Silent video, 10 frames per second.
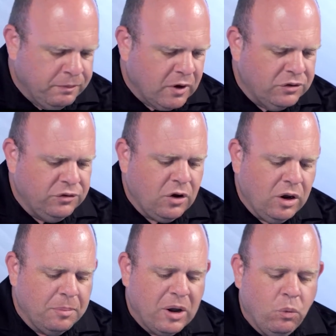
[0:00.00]
Let's talk
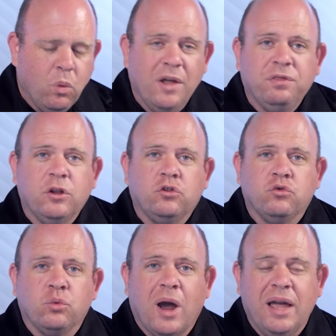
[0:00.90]
about what the
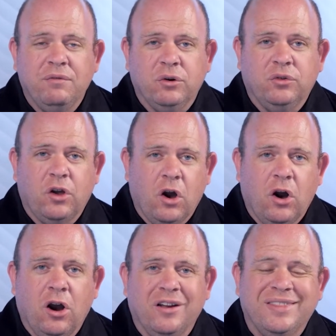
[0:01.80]
drivers
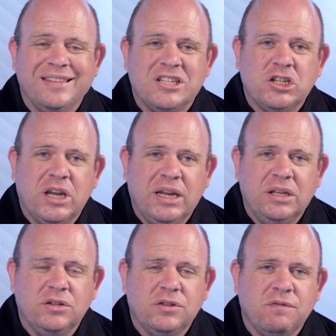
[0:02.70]
are that
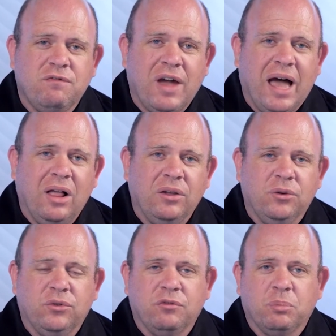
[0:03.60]
change the
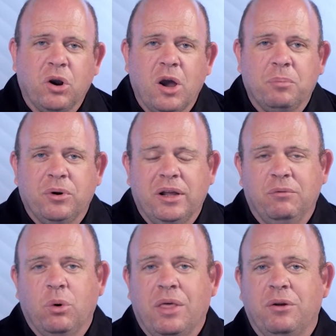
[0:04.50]
values of property,
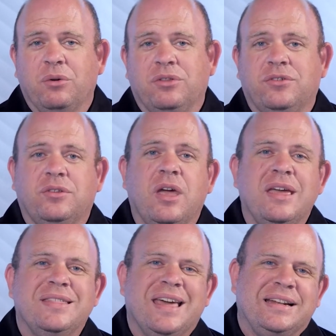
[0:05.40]
whether it's
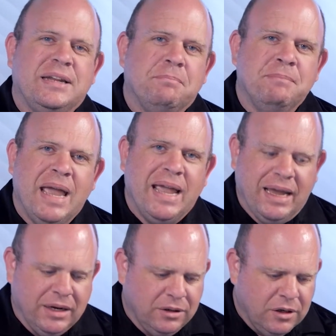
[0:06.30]
that
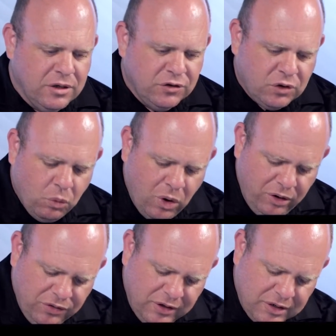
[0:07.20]
demand. So what
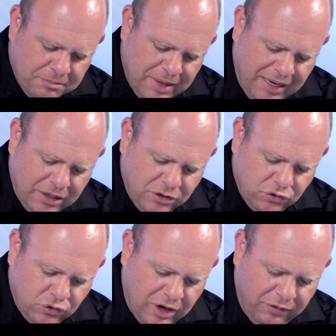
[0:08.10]
are the demand
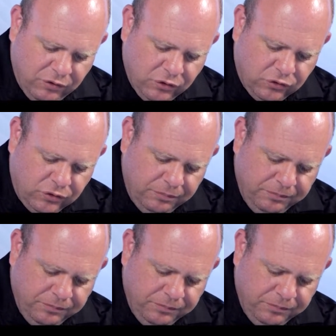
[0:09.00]
drivers?